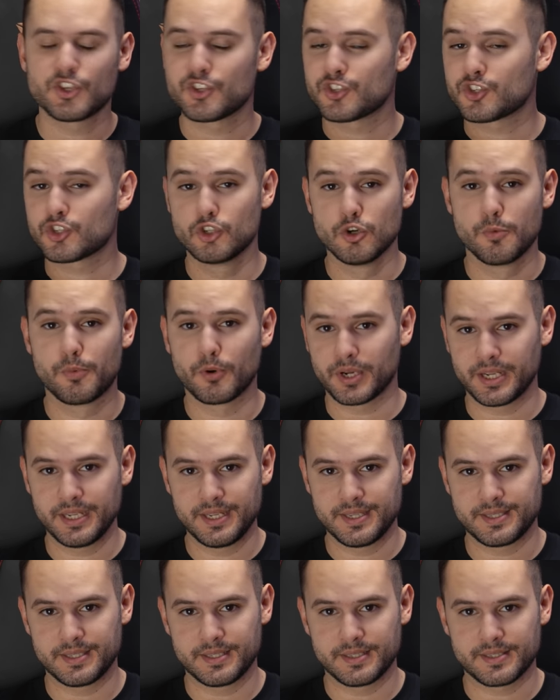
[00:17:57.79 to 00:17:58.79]
super
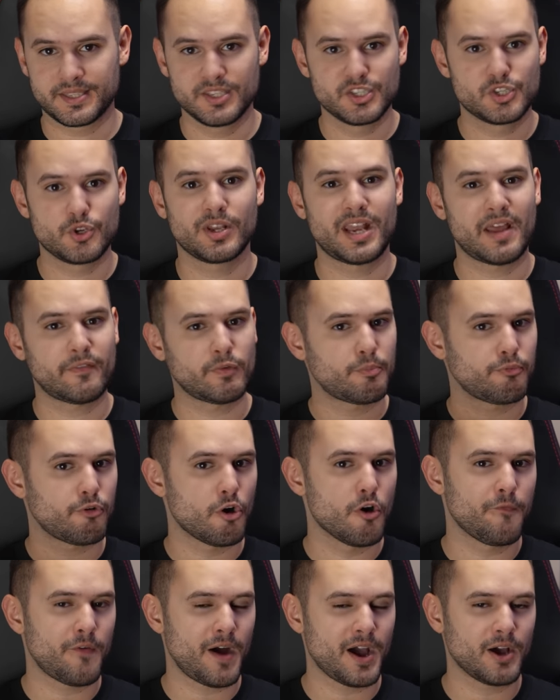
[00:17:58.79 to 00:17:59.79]
easy since you could have a
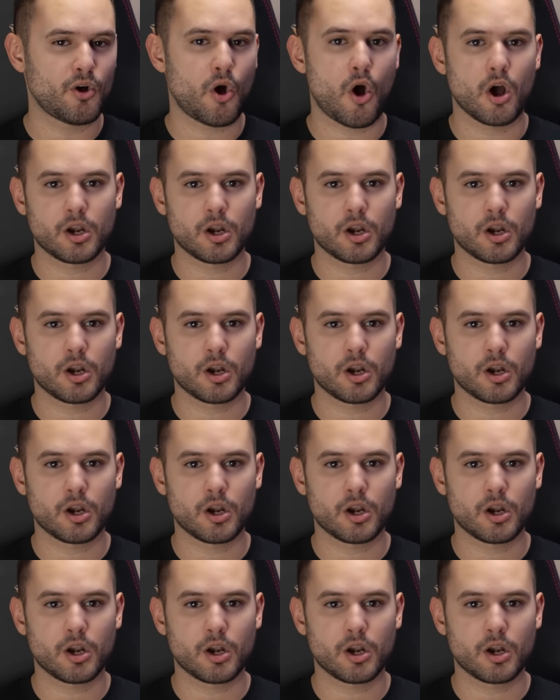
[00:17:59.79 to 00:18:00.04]
profile